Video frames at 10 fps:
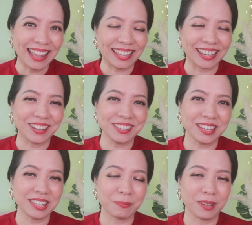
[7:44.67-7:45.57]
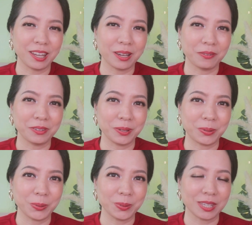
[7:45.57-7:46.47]
that consists mainly of the
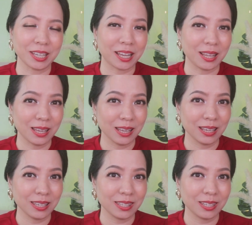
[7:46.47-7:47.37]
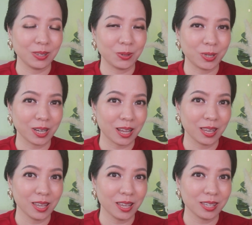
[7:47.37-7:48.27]
rosy colors, the neutral
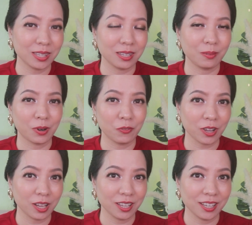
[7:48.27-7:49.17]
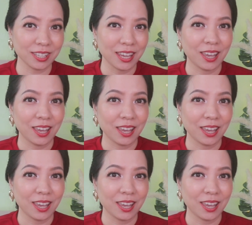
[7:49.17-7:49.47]
colors, the mauve colors,